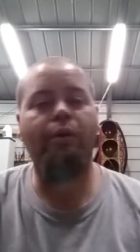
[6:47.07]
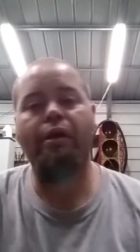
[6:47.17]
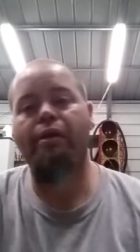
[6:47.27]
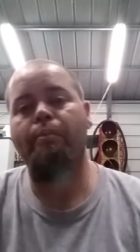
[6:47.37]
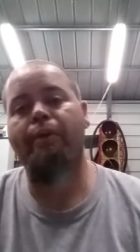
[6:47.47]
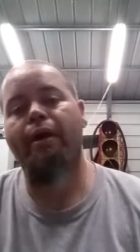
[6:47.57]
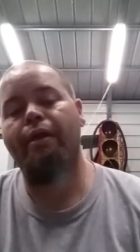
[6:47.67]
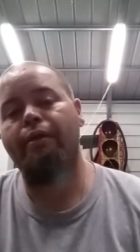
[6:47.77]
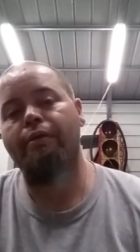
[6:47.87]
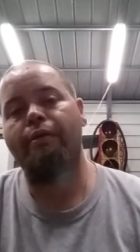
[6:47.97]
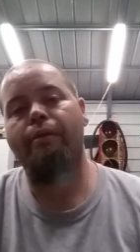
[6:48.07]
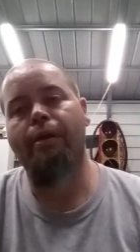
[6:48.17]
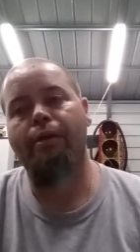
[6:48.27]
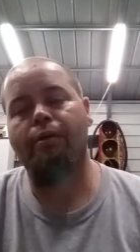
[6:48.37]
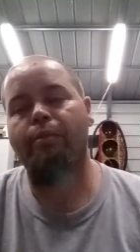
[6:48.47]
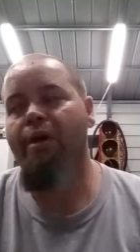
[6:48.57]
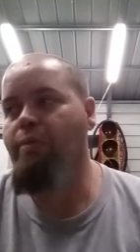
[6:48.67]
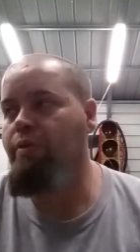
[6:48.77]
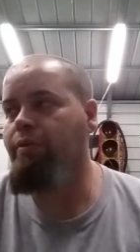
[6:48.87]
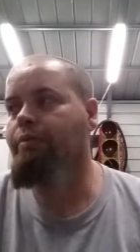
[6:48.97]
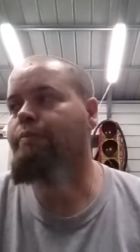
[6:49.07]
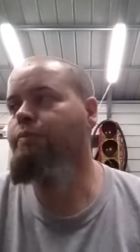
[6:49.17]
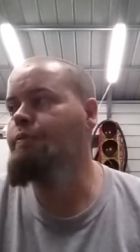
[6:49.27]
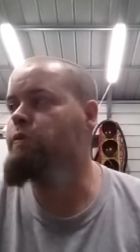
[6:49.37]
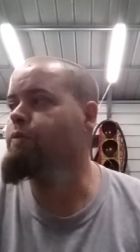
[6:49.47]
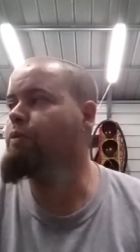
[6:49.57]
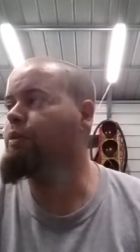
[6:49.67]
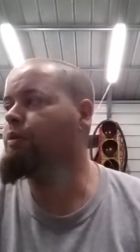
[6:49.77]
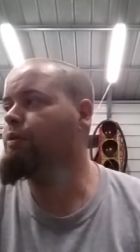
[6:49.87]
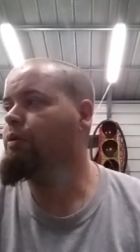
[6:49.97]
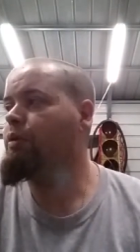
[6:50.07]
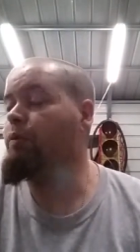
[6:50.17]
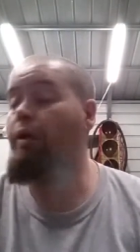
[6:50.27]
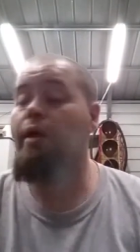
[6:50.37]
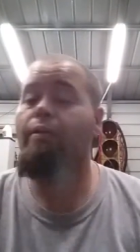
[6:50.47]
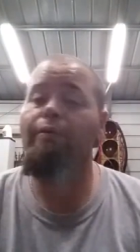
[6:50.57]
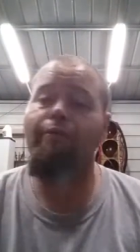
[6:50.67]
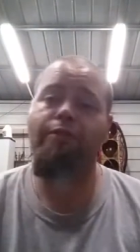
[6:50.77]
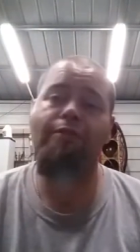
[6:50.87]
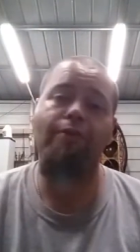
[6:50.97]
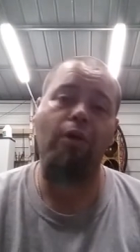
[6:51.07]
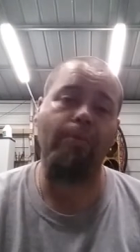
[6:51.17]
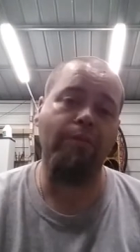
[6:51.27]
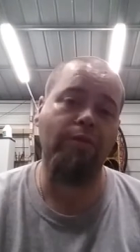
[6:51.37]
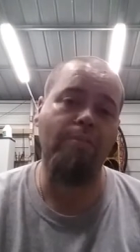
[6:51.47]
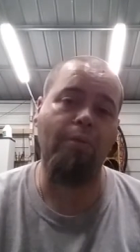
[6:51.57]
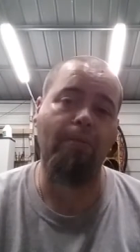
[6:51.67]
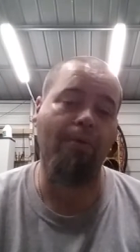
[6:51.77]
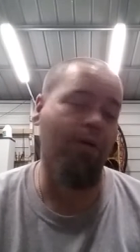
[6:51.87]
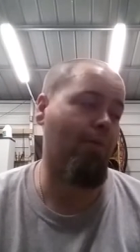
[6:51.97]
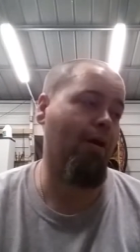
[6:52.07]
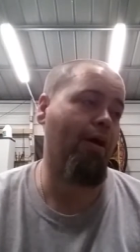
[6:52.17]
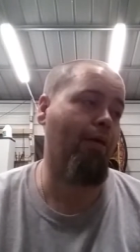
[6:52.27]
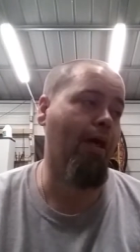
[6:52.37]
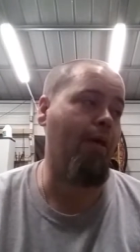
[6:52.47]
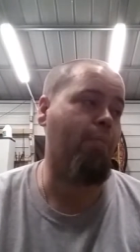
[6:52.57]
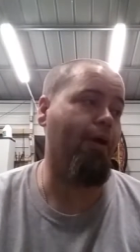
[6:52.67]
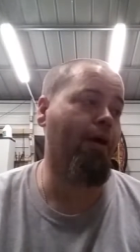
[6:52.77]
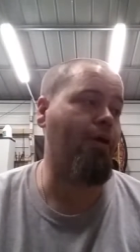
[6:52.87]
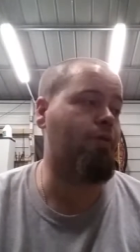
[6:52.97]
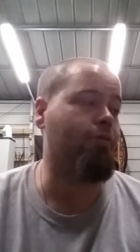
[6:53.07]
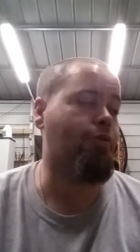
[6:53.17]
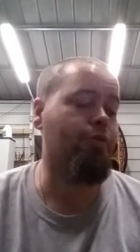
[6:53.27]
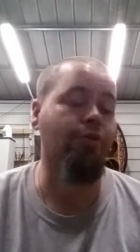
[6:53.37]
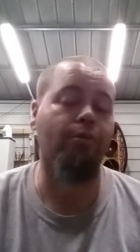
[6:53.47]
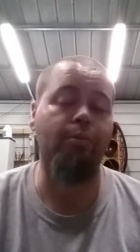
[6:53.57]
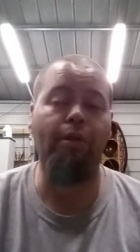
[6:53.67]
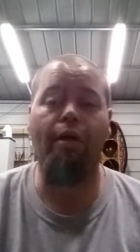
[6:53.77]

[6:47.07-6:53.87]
money in your pocket and you go there, you might be able to, to uh, well, I don't know if it's even open to the public. I'm, I, am not even sure, to be